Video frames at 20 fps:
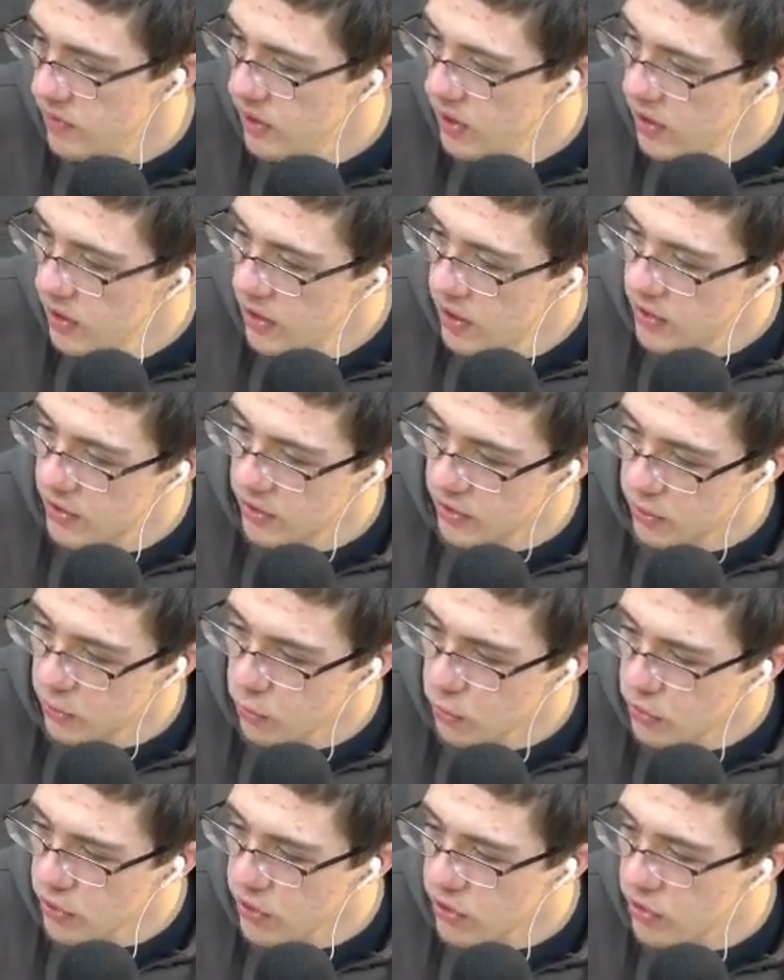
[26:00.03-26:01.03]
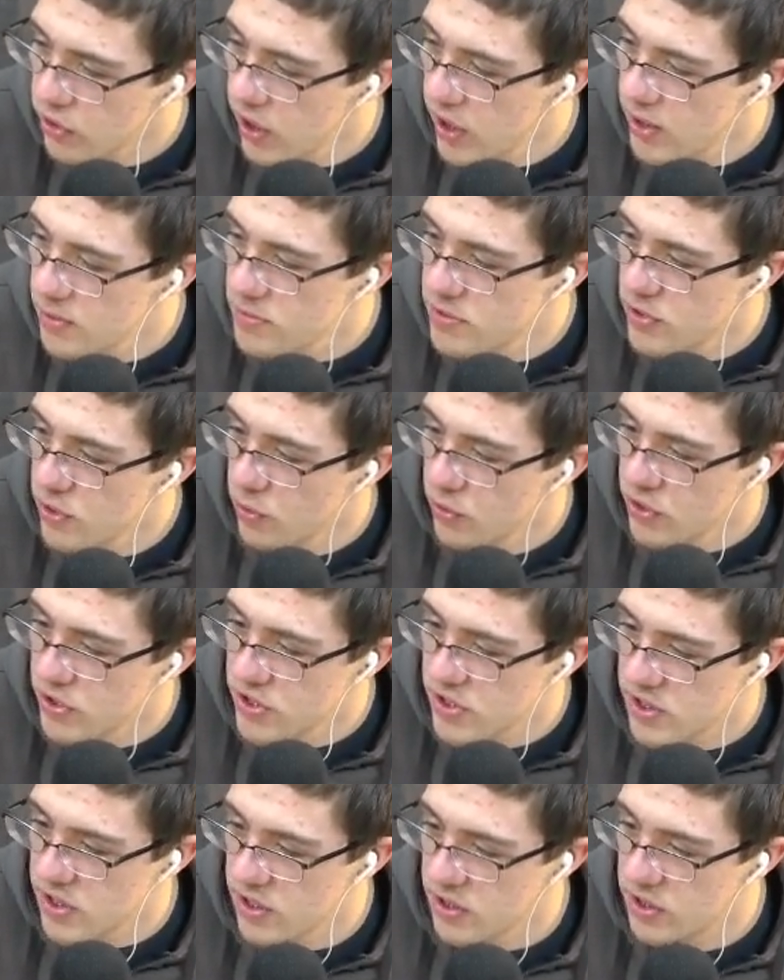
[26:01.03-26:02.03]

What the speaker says: And the golden crabs noticed that their